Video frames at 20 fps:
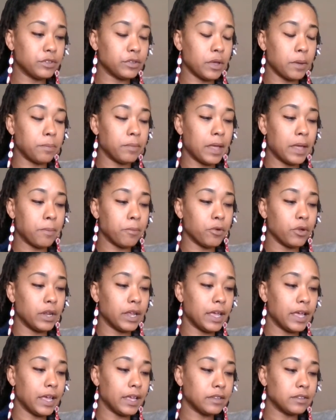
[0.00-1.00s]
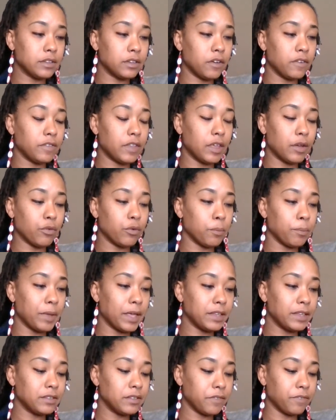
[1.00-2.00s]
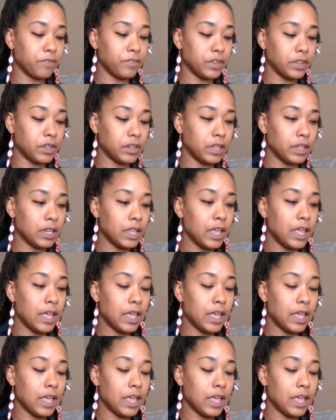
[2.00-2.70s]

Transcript: So I'm going to exit off that romantic feeling,